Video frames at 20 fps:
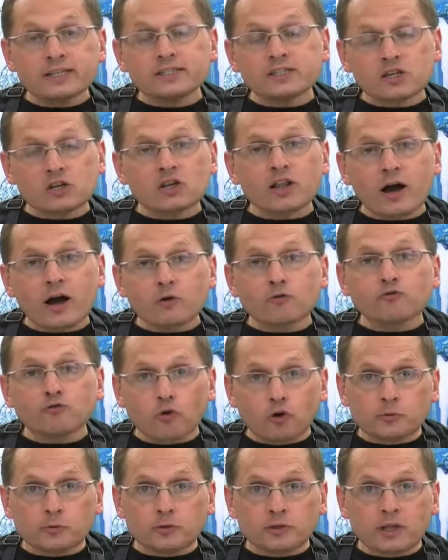Cloud
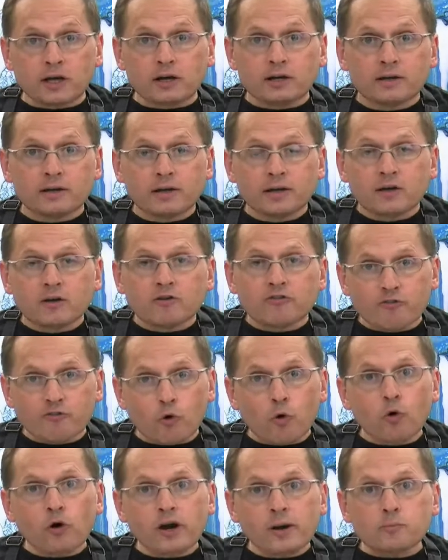formula
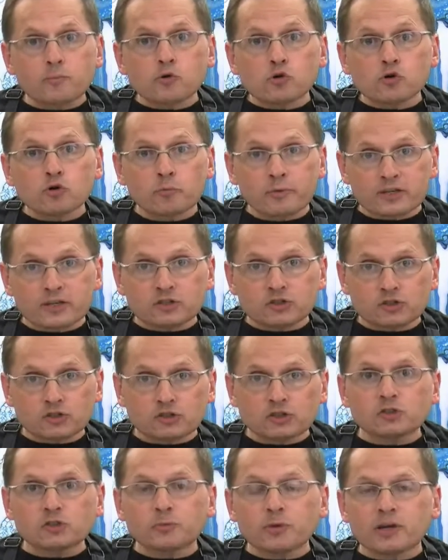for a pearl mixture,
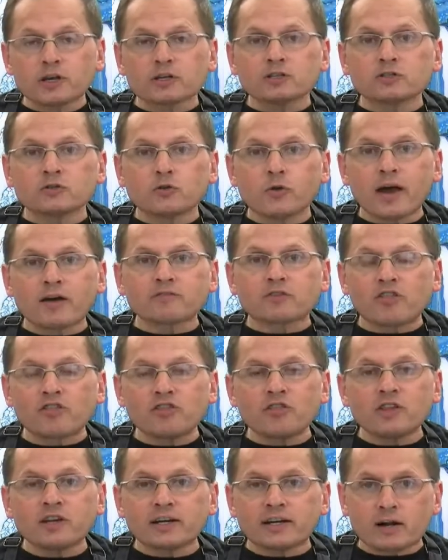just because you have to
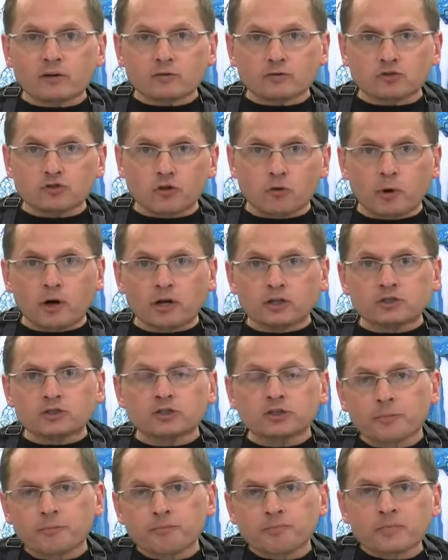thin it out so
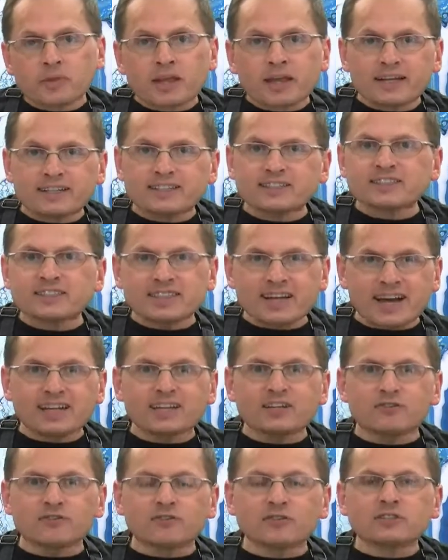much. It just
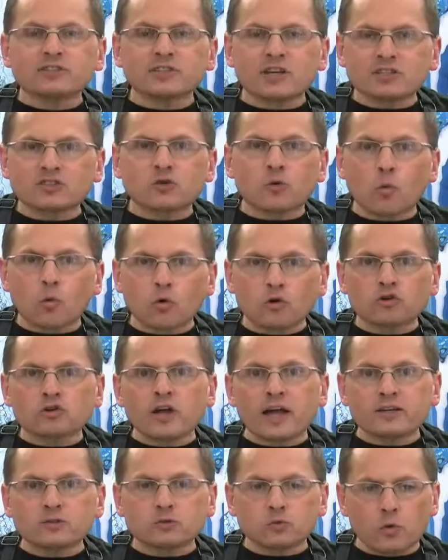kind of doesn't work
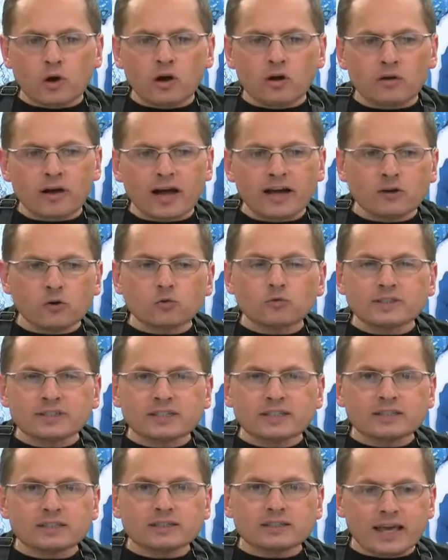as well. I don't
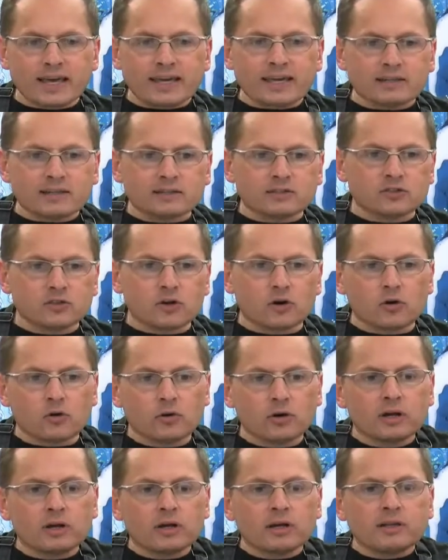really like it.
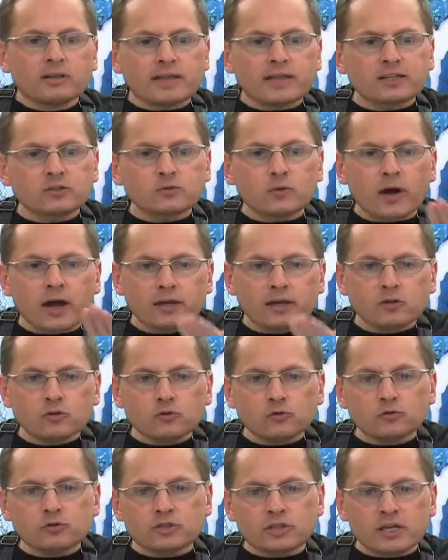So that's why I
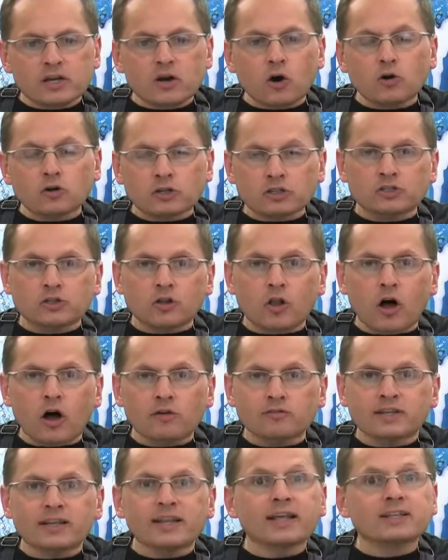use the Artist
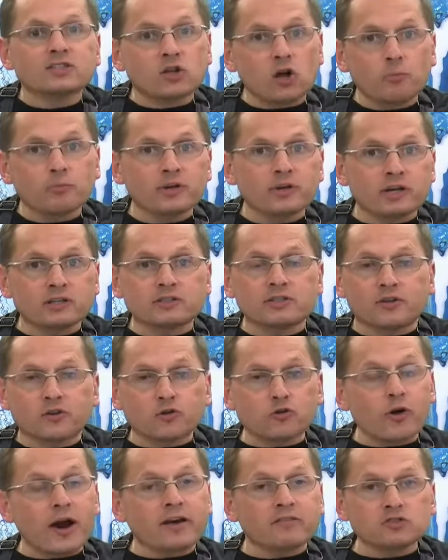Loft, and that's all because of the
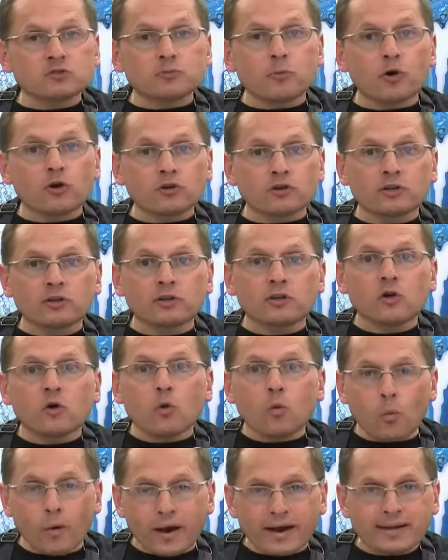Craft Smart
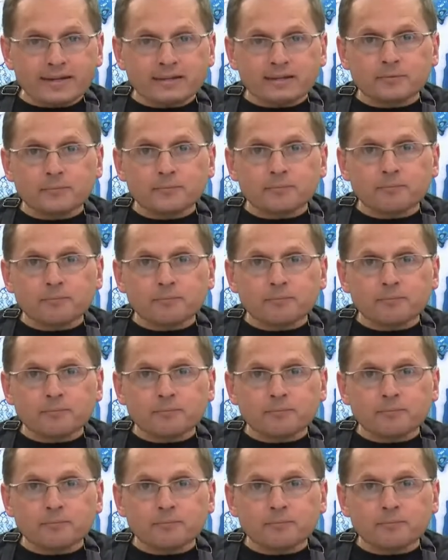white.